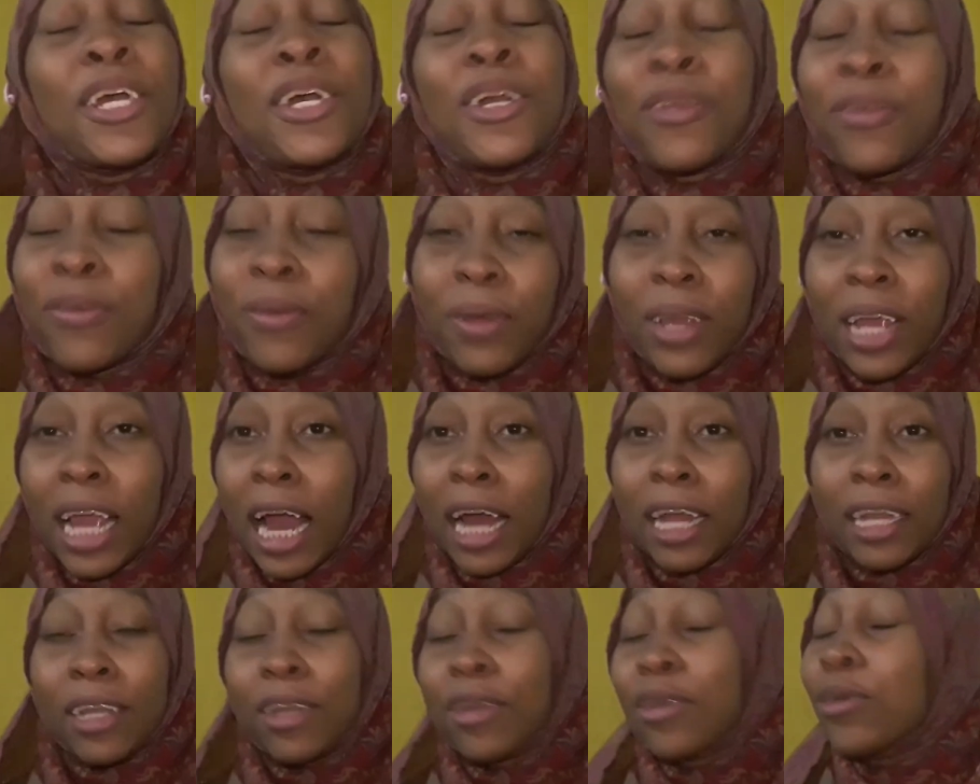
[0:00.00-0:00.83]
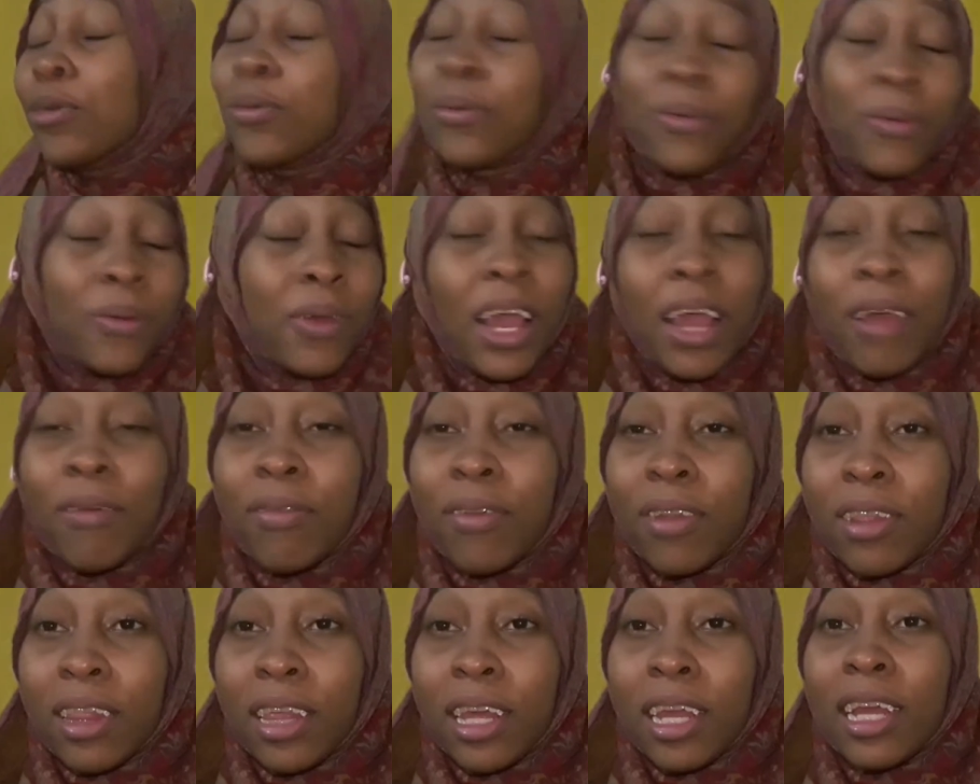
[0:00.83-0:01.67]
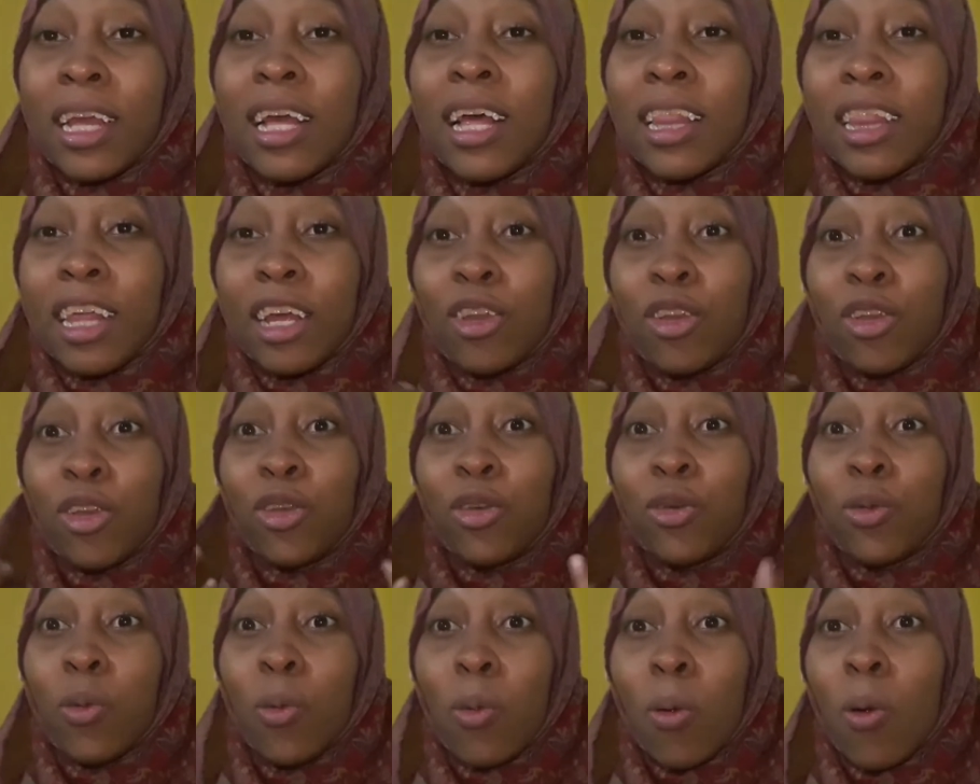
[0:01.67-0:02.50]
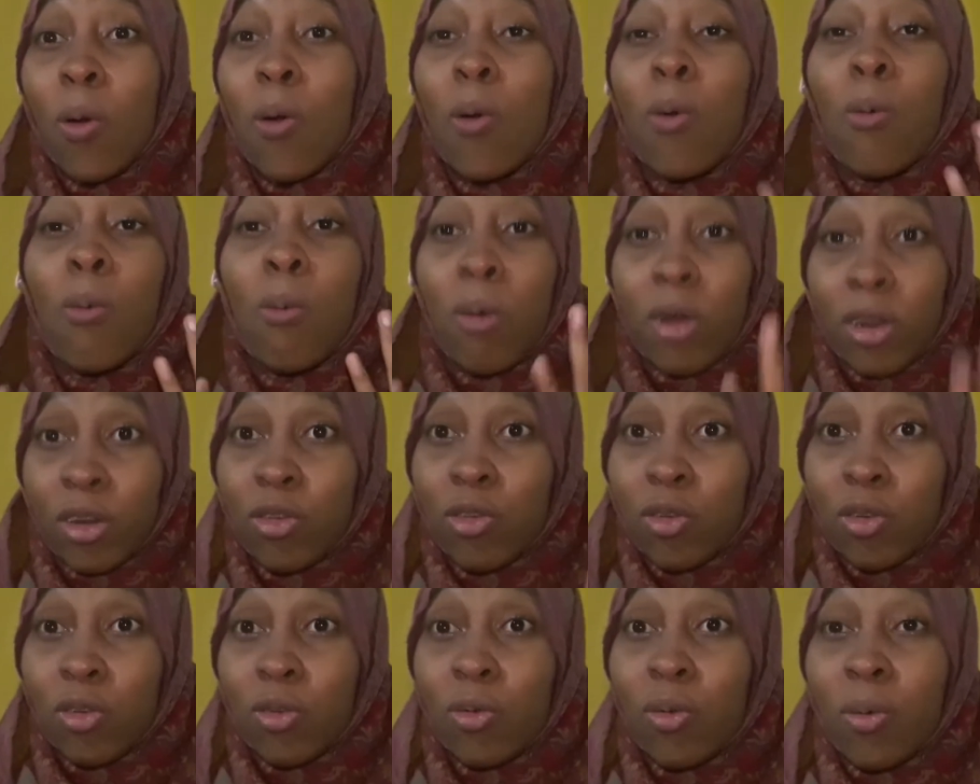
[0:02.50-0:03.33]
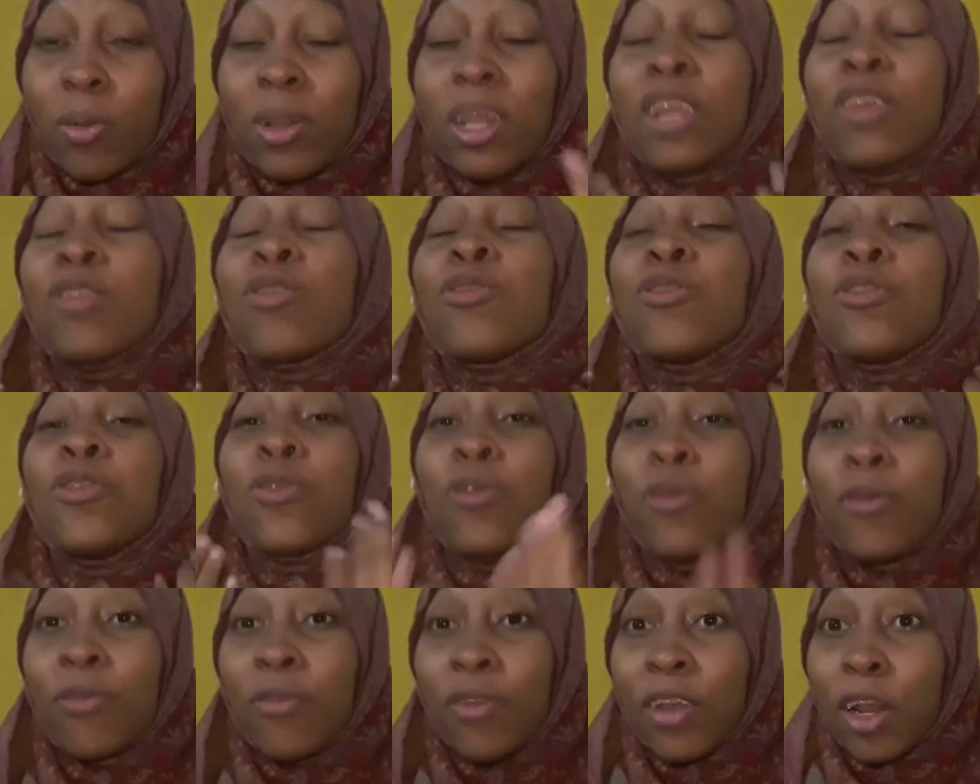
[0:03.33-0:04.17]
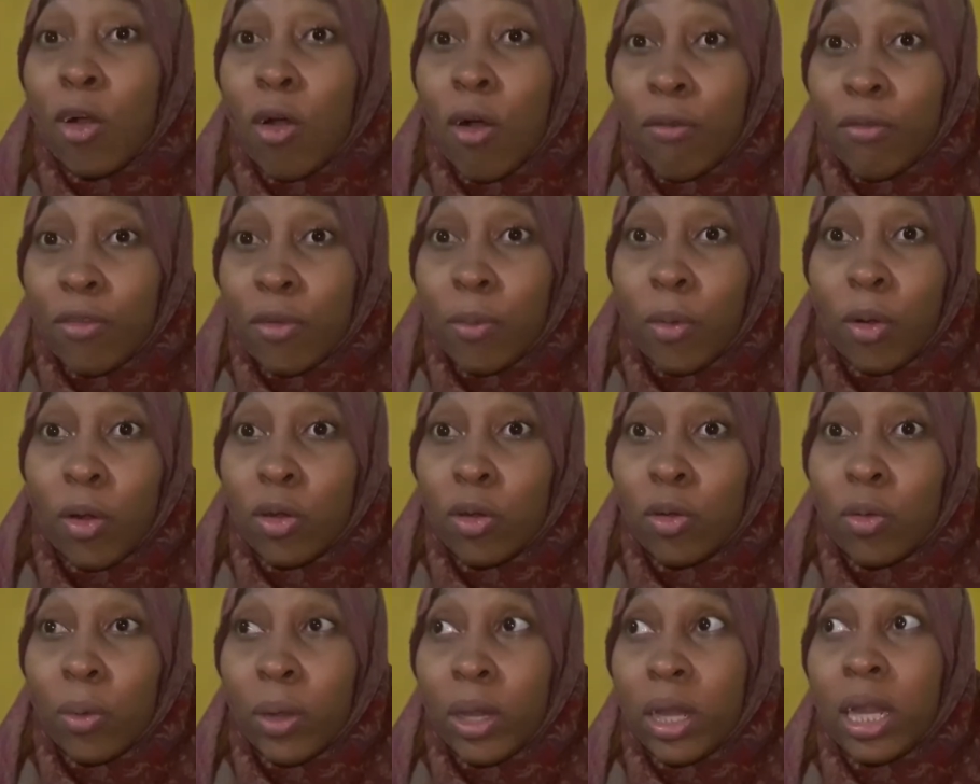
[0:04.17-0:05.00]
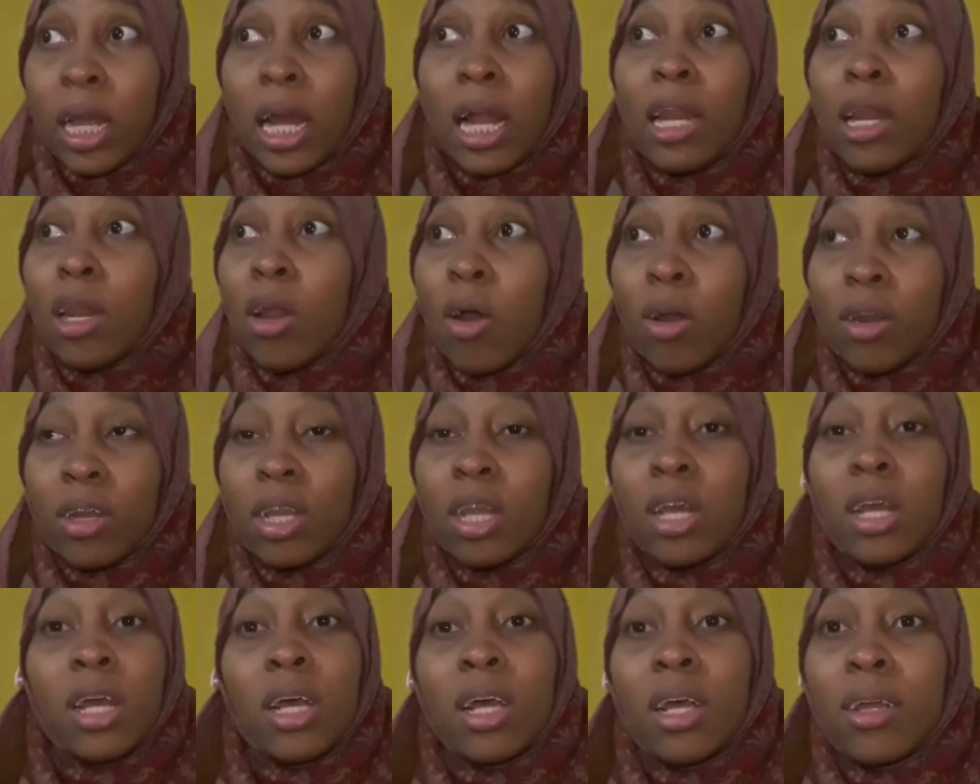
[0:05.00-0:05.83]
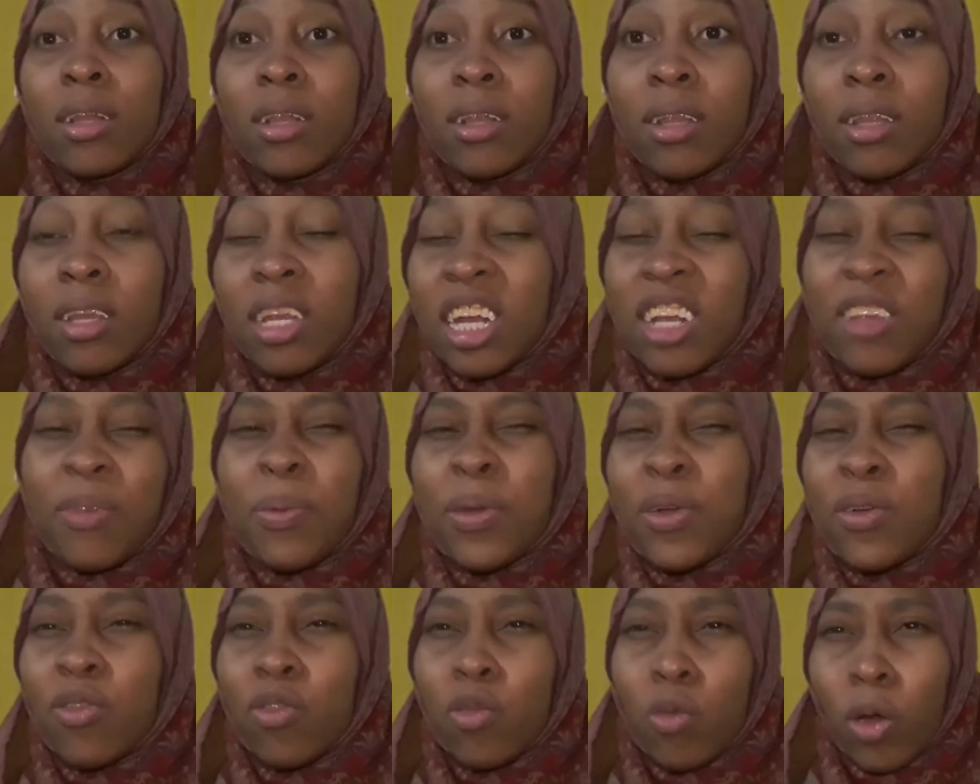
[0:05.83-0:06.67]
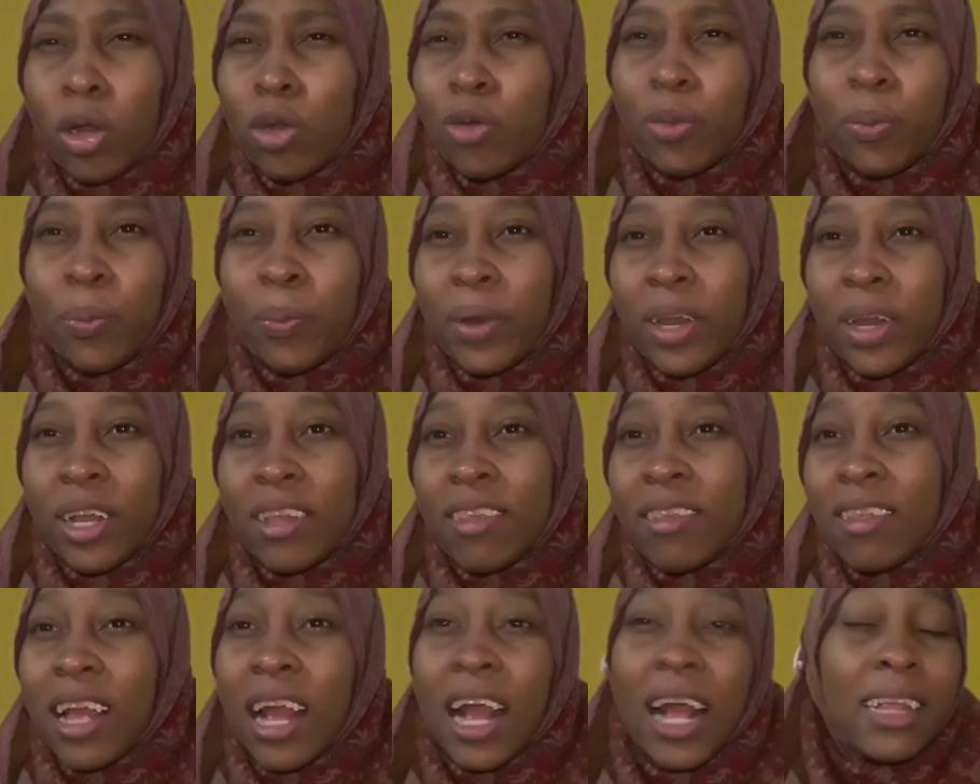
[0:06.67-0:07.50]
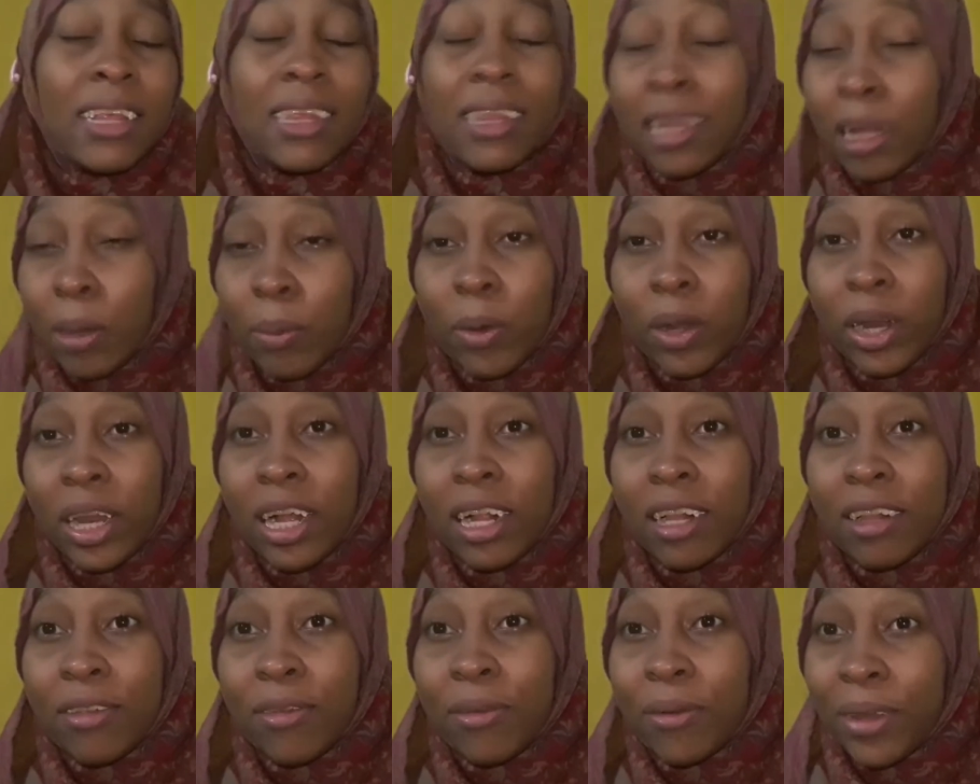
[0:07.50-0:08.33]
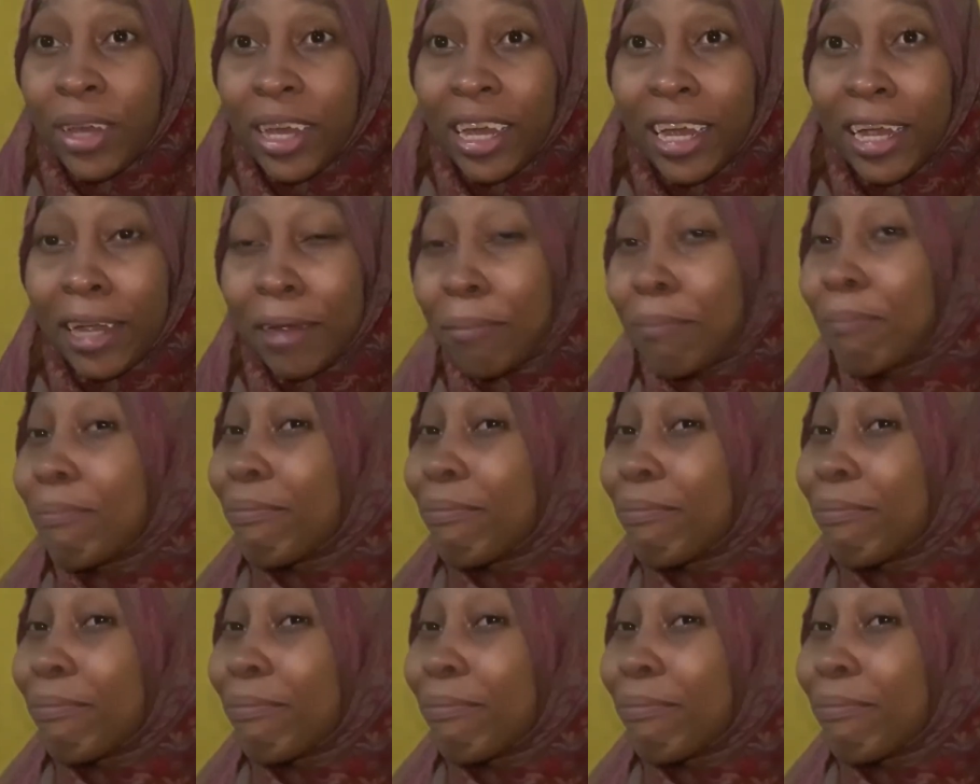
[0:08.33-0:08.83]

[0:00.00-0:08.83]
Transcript: So yeah, do everything that you want to do, that you feel comfortable doing, and not just because you want to press someone else. Okay.